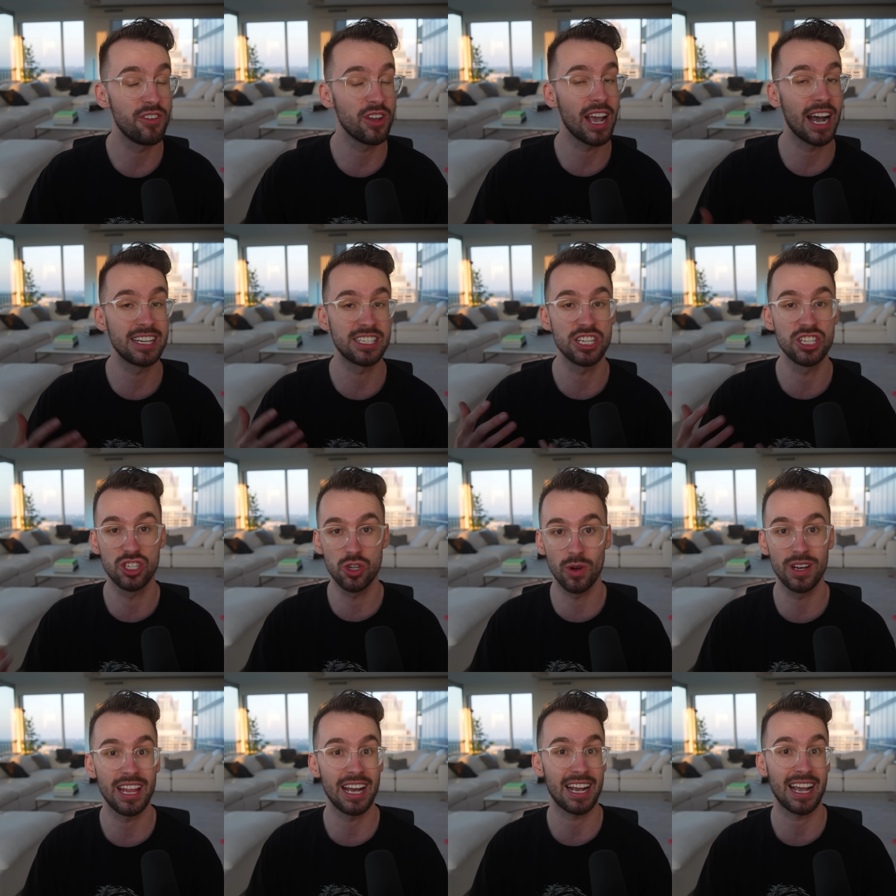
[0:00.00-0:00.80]
If you guys
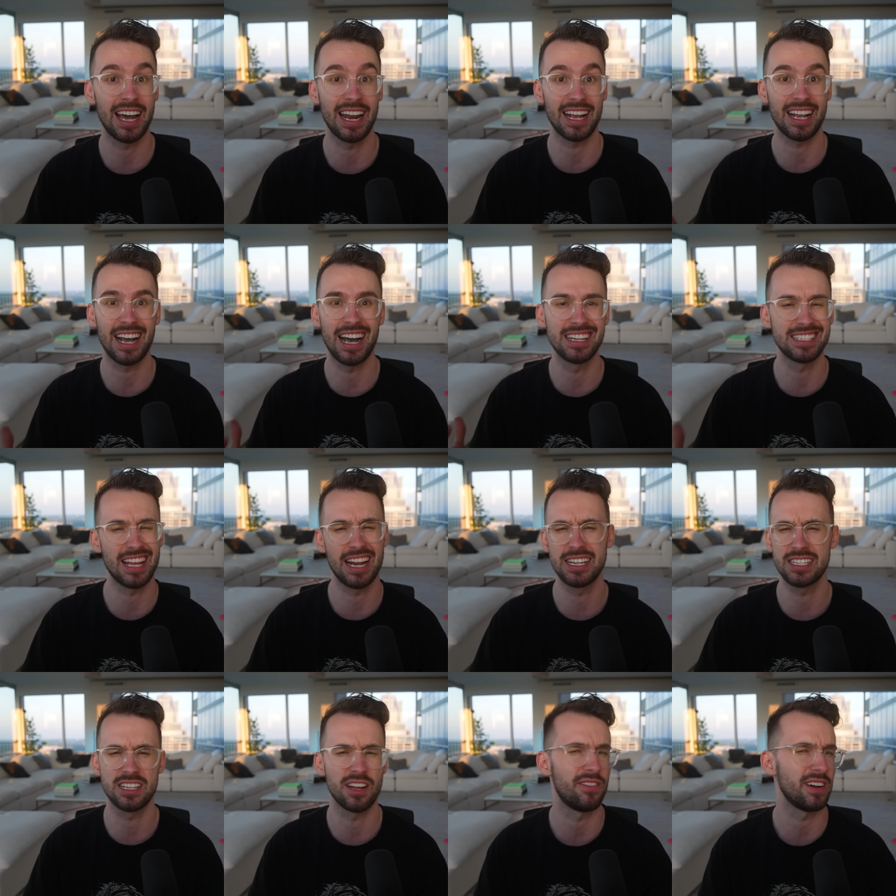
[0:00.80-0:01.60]
enjoy that kind of
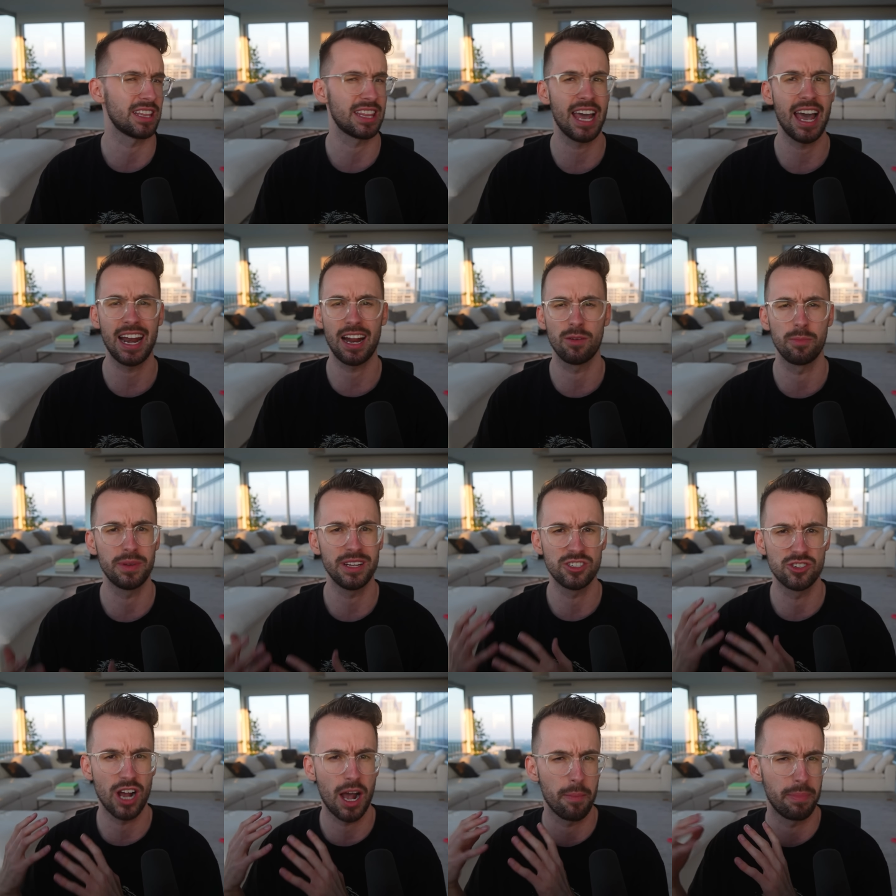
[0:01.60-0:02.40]
content and stuff like that, I'll
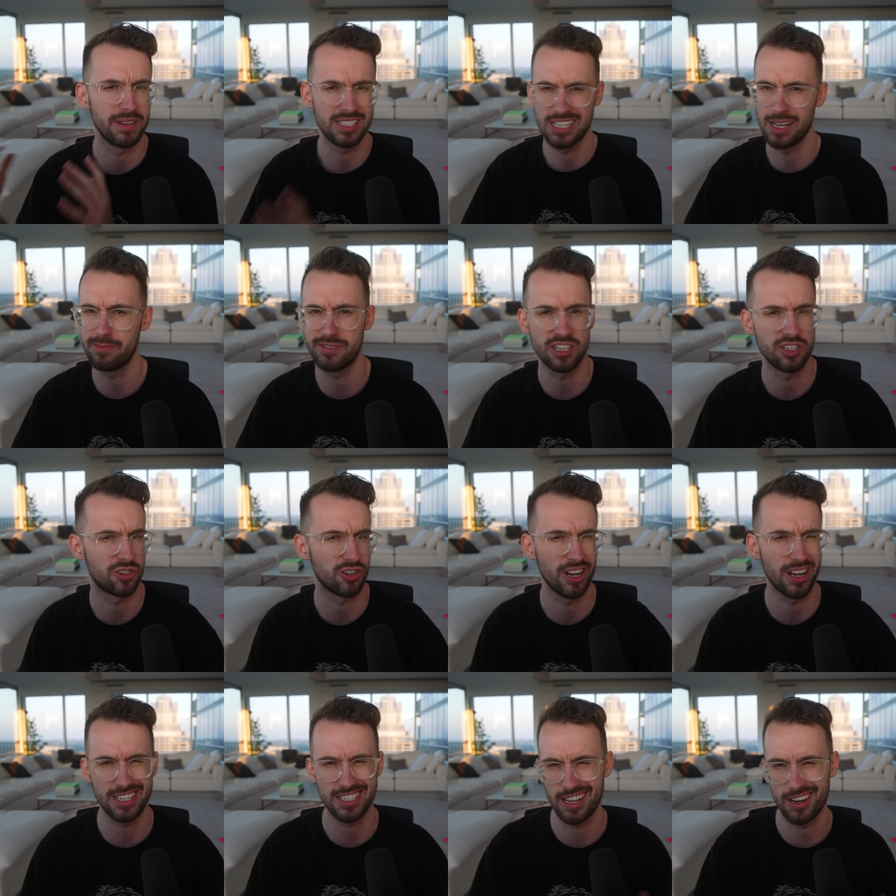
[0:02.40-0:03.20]
be dropping tips and
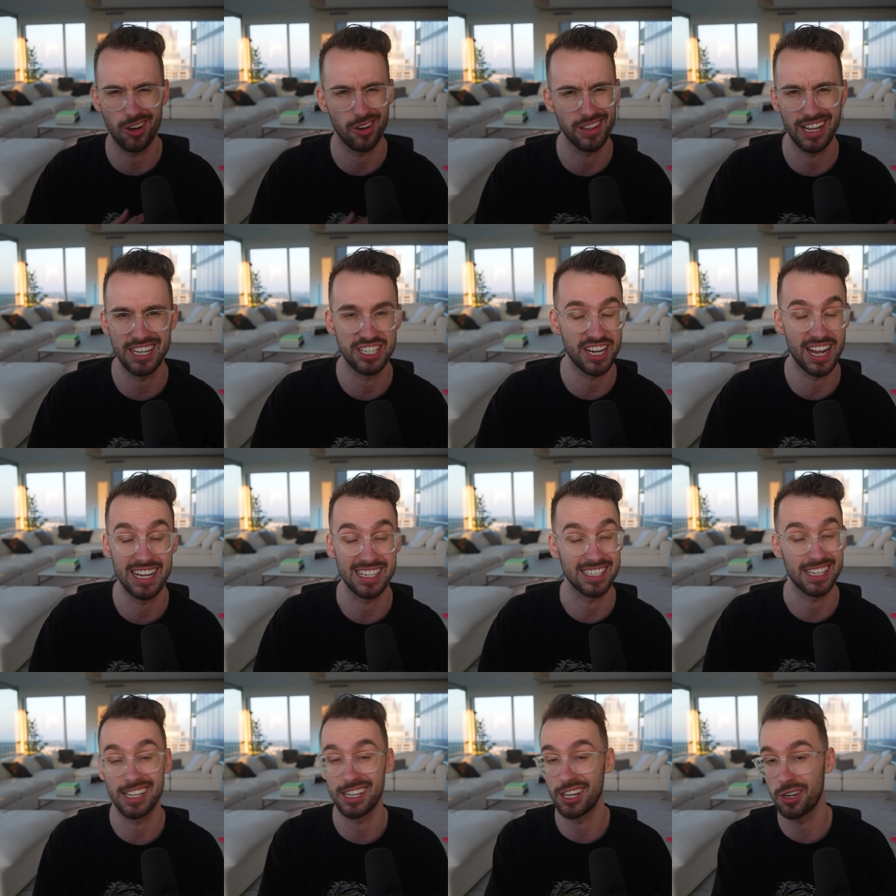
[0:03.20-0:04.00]
tricks and all that
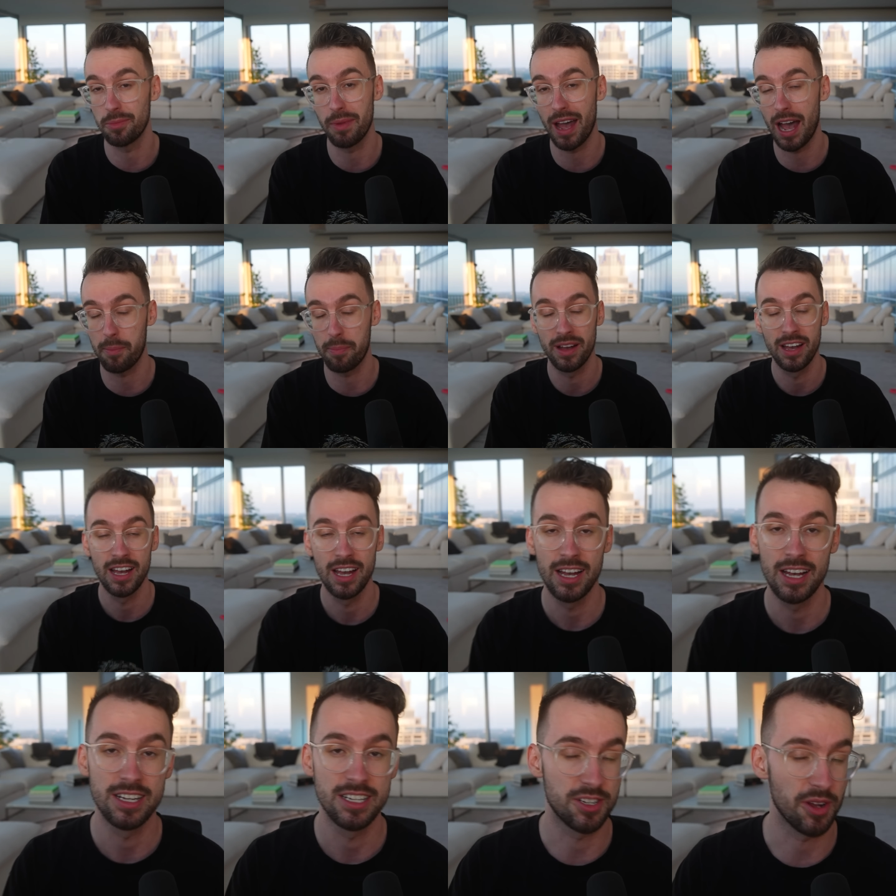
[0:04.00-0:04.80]
jazz on the new map.
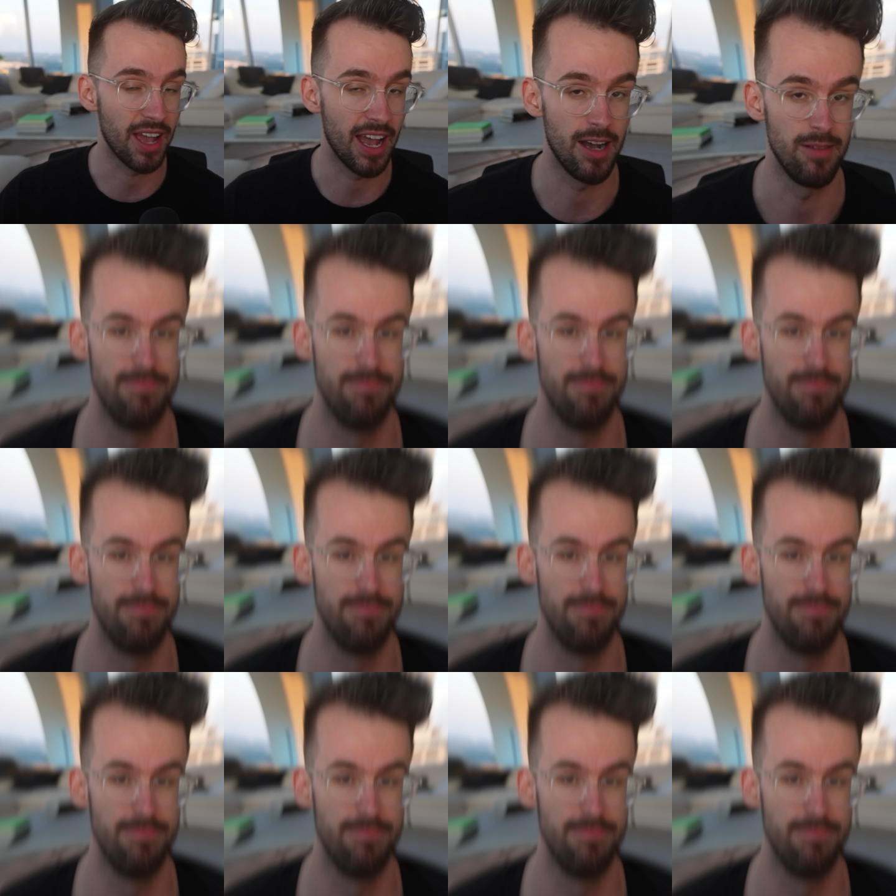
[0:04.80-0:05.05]
So